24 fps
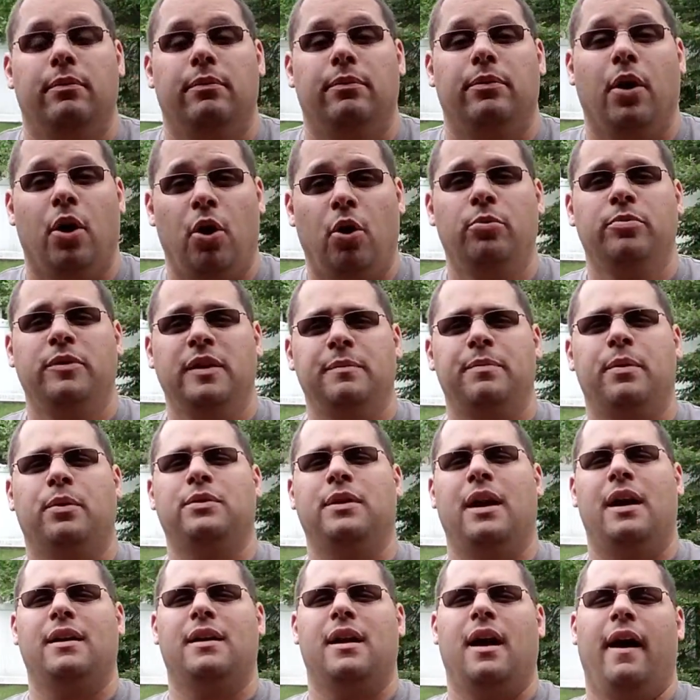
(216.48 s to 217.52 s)

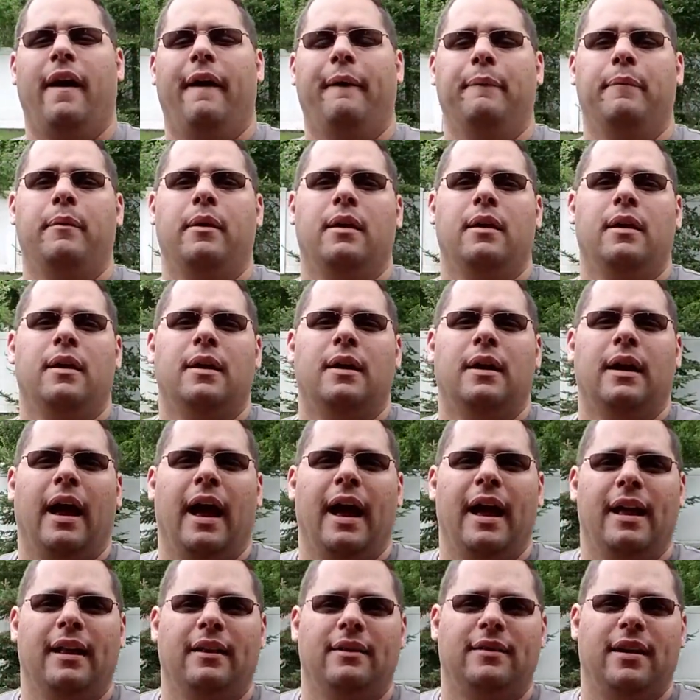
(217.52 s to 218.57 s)
thehomedepot.com
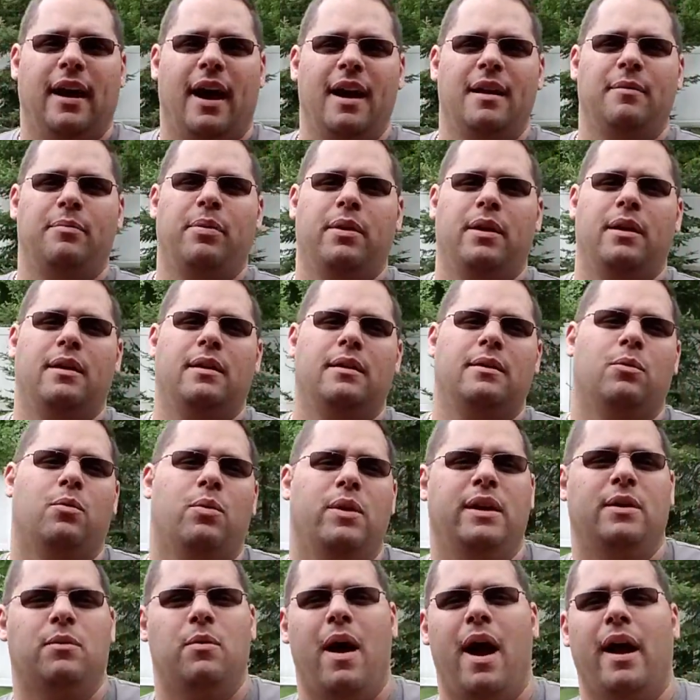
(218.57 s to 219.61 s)
and type in
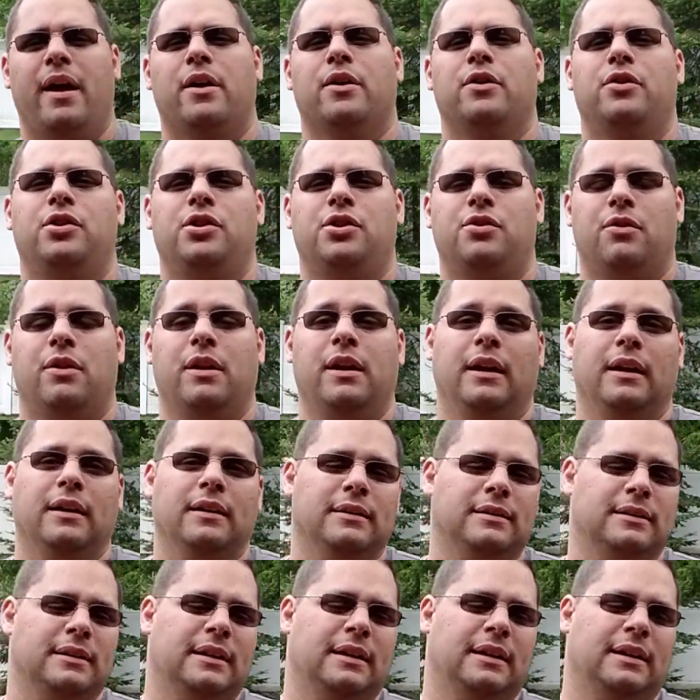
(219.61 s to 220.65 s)
weed whacker string.
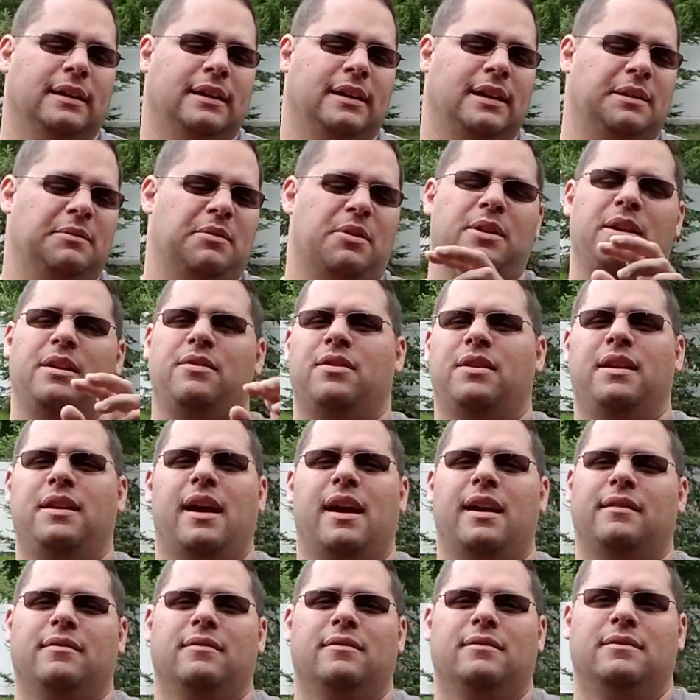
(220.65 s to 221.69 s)
You won't even
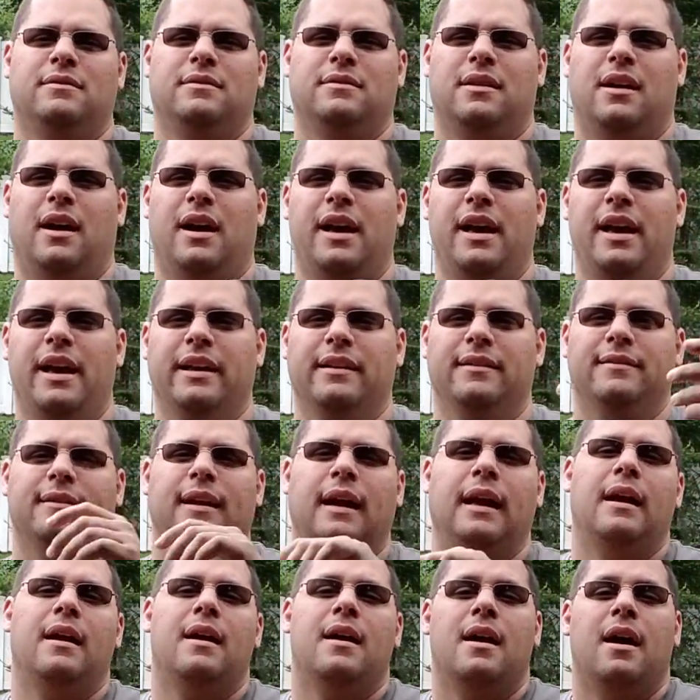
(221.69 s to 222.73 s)
get a hit
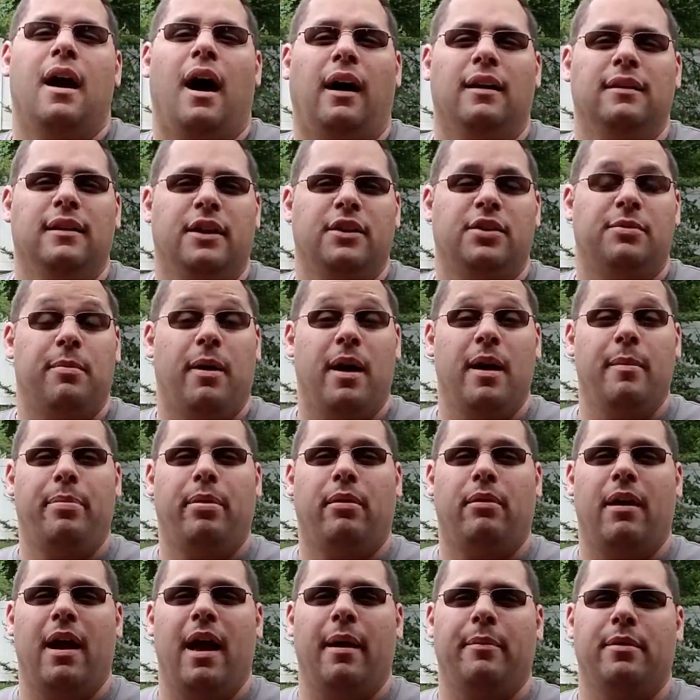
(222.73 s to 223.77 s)
unless my
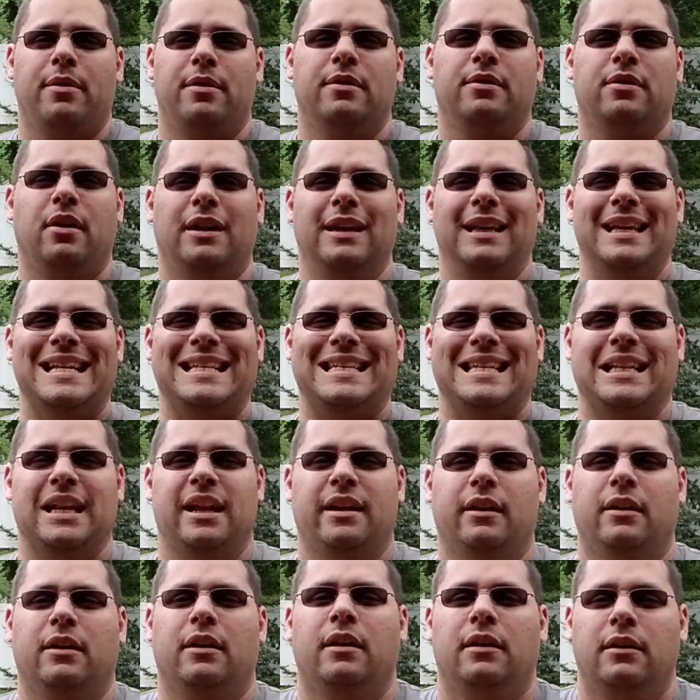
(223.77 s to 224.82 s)
parameters on the
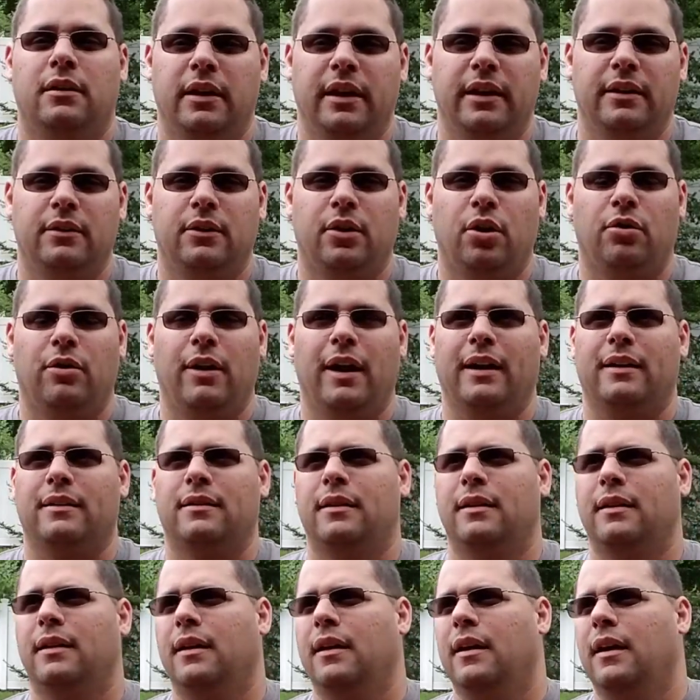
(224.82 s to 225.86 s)
internet are
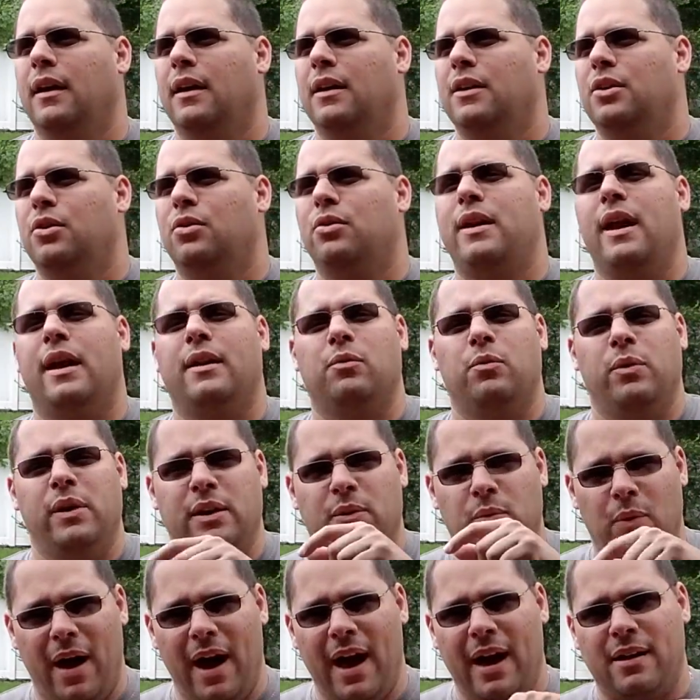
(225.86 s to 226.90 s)
incorrect. You'll get
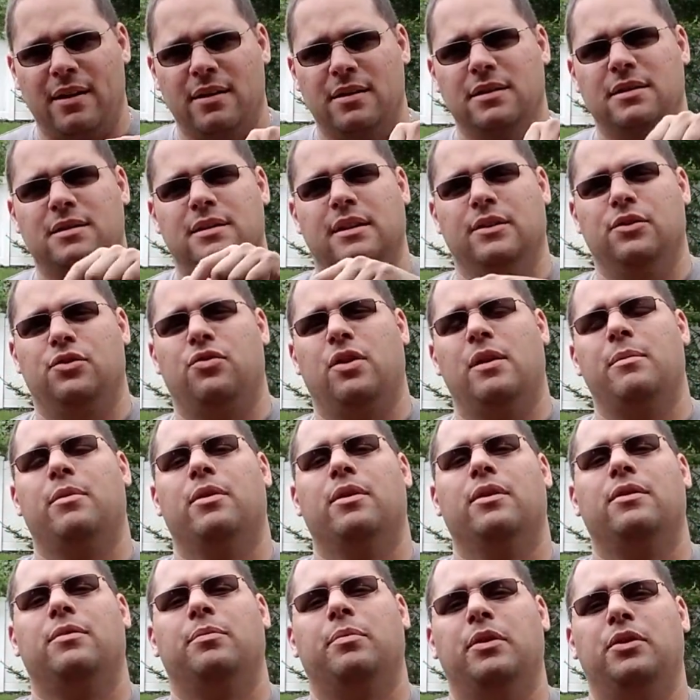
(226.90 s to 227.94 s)
weed whackers and
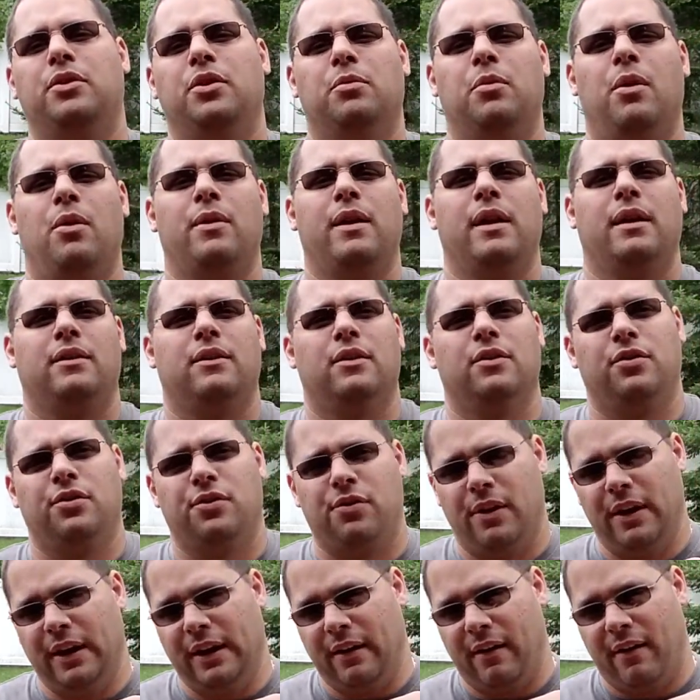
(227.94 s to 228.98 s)
trimmers, but you won't get the
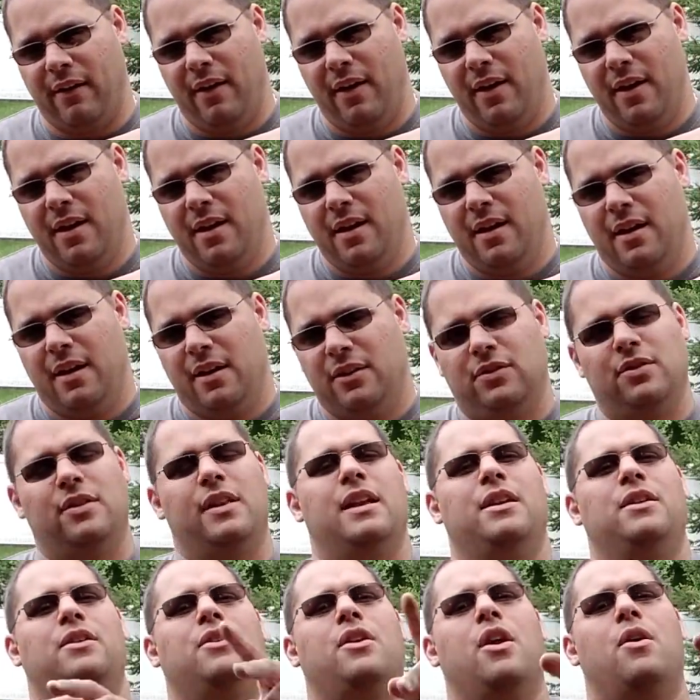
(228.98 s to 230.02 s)
string. So
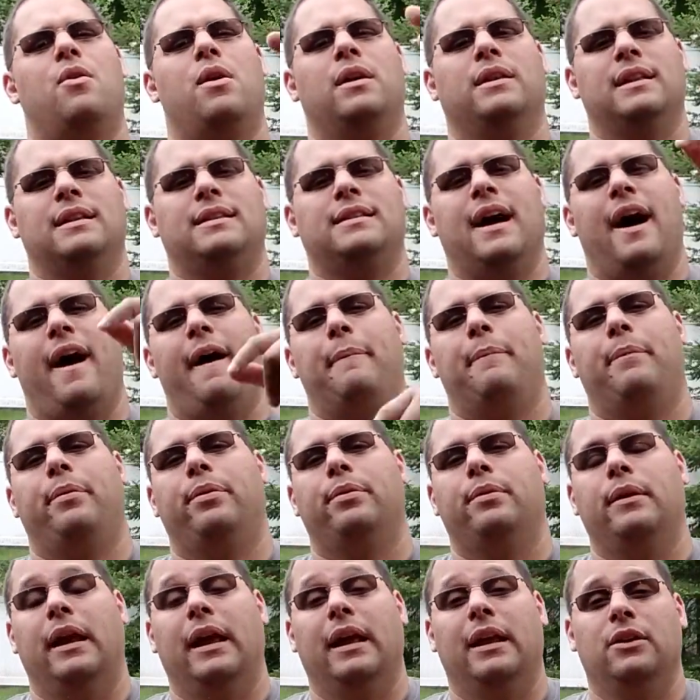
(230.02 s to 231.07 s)
then you go on the top
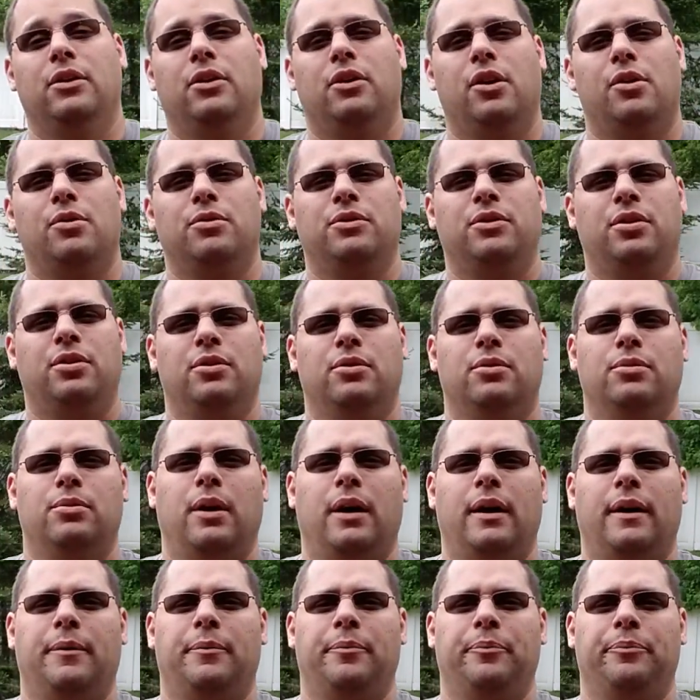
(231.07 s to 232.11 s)
and you go to